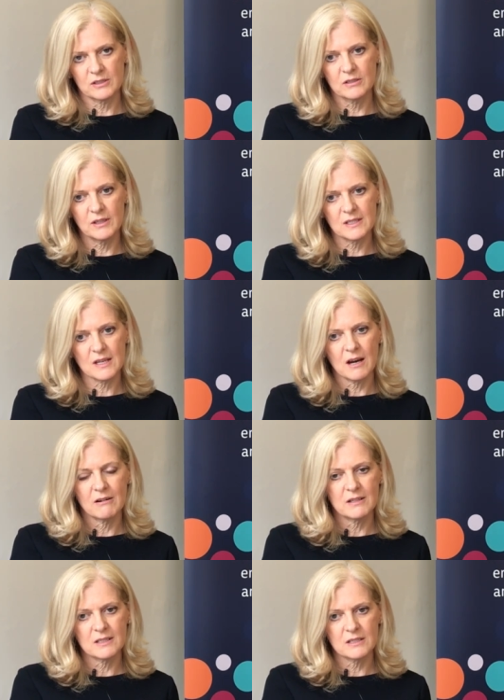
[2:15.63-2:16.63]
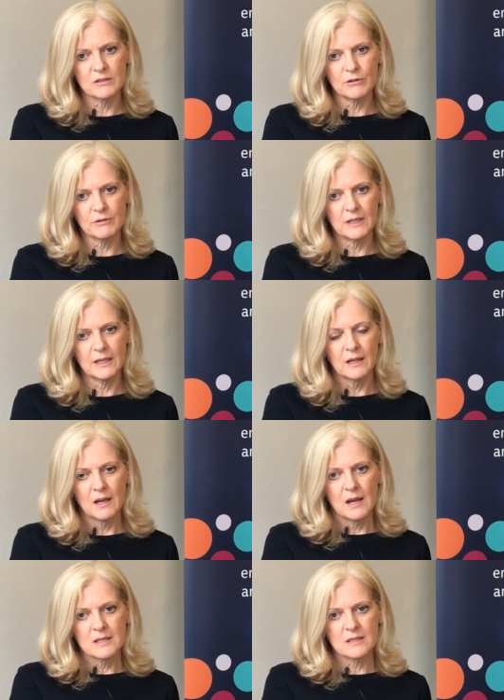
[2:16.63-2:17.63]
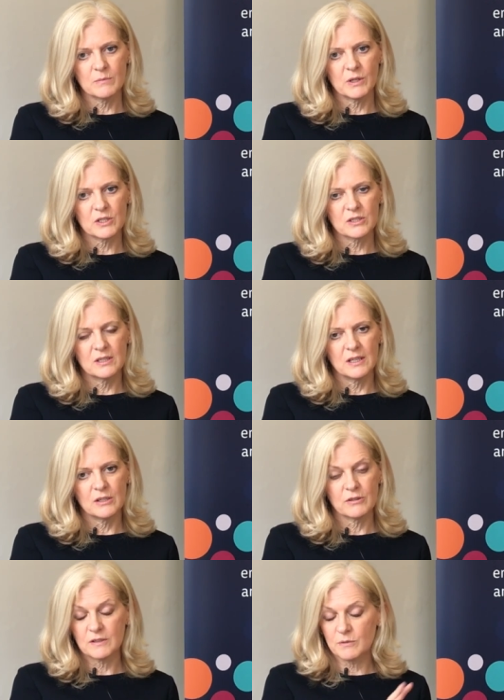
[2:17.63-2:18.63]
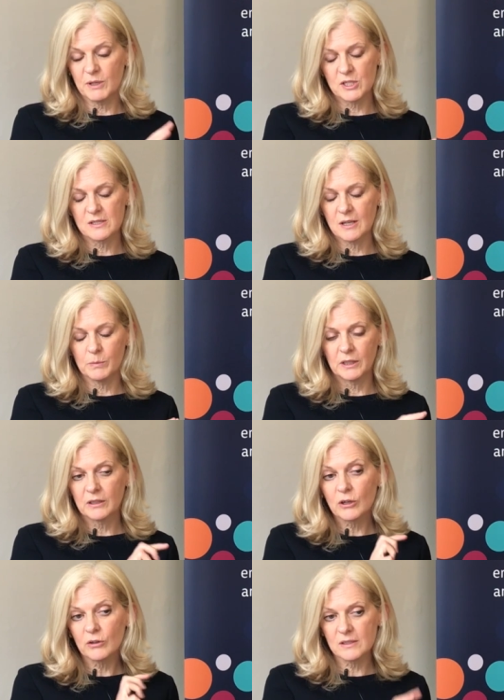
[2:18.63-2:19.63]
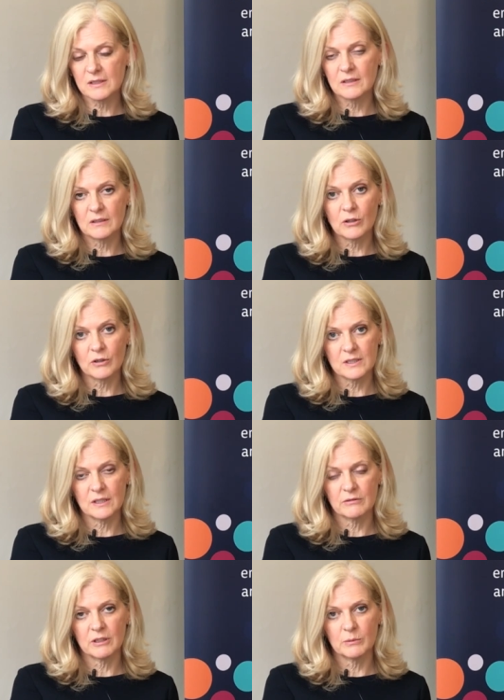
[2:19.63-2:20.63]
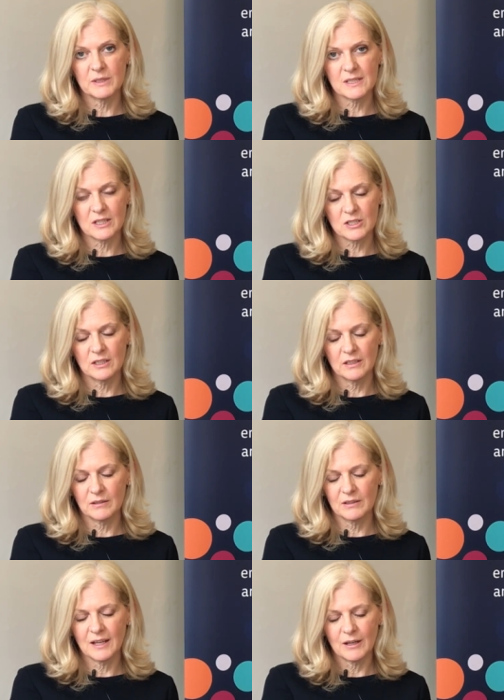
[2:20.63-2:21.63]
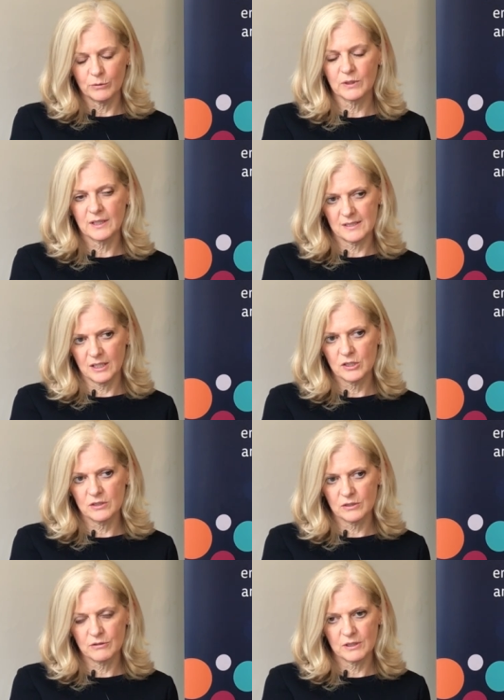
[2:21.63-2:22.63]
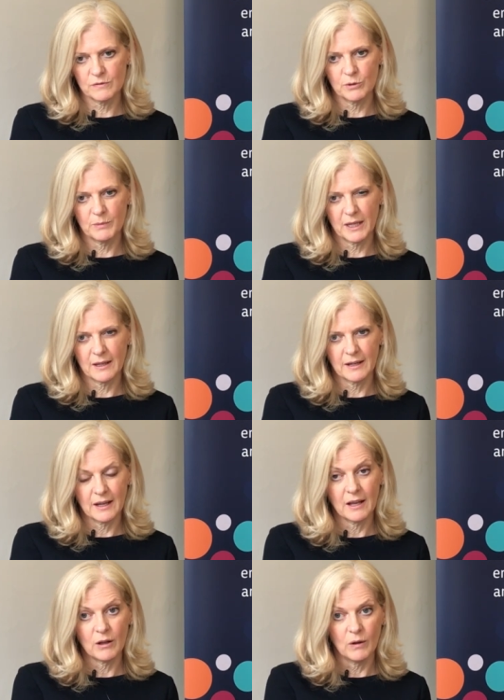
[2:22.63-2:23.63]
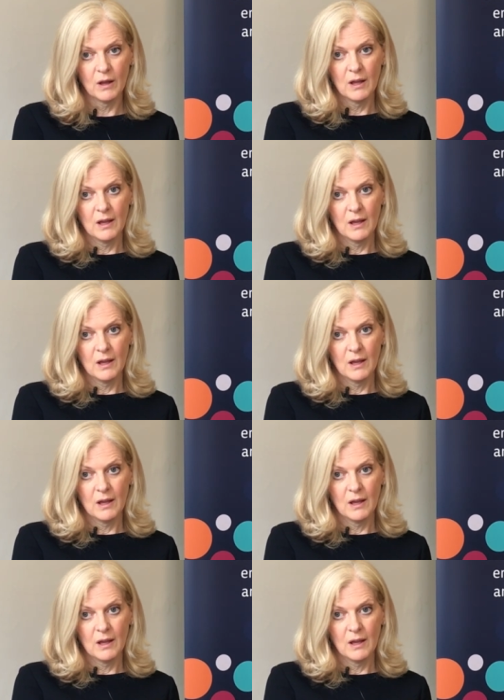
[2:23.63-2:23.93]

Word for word: So these areas, it's not really so much the transformations happening in the content, content realm, it's actually how organizations are transforming and how